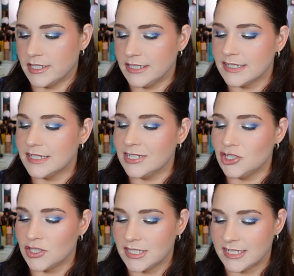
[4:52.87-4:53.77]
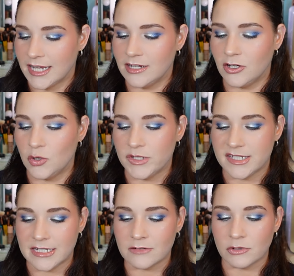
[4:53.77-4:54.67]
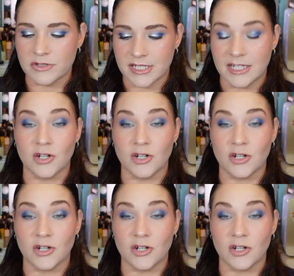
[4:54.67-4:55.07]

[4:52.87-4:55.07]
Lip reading: This is the Shiseido Synchro Skin